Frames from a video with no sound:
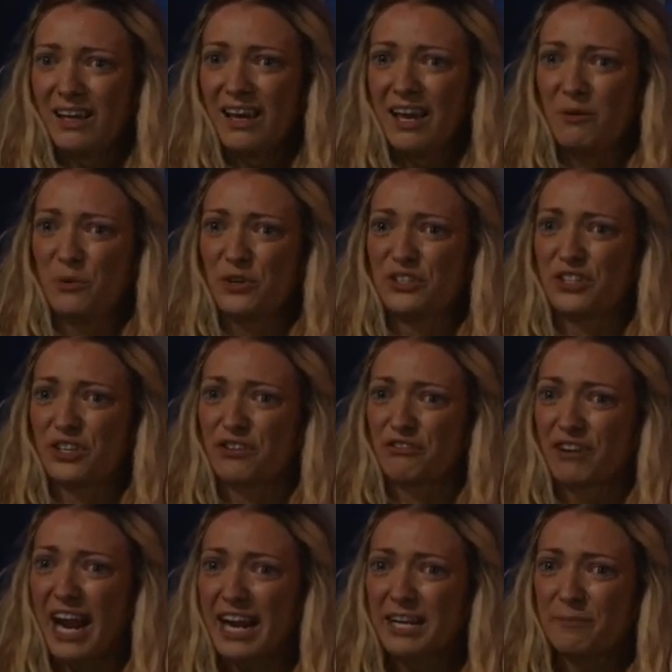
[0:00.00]
It would
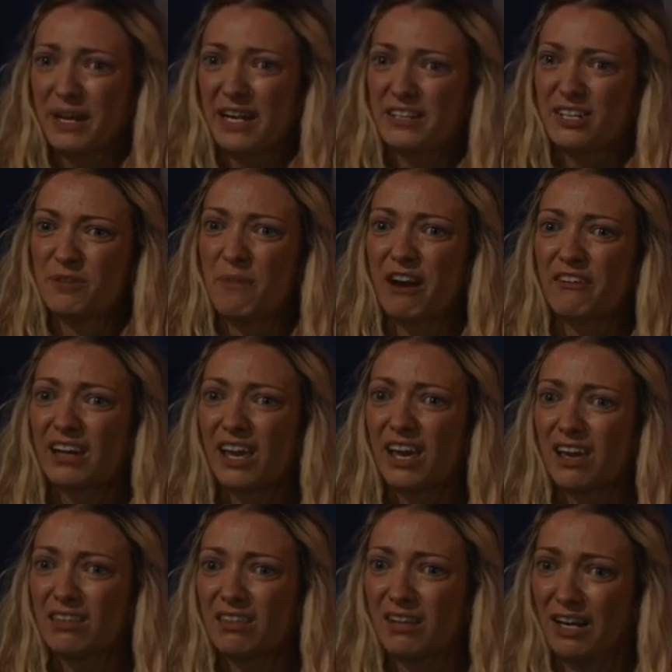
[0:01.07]
degrade me to marry
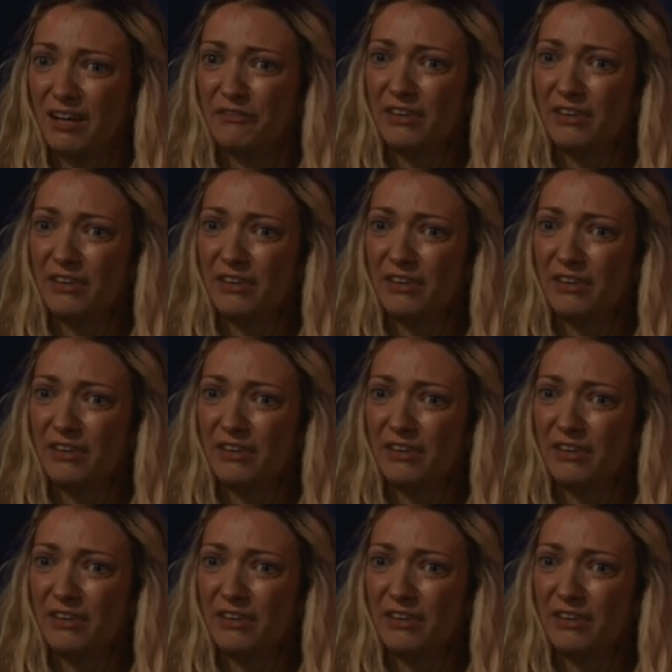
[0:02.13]
Heathcliff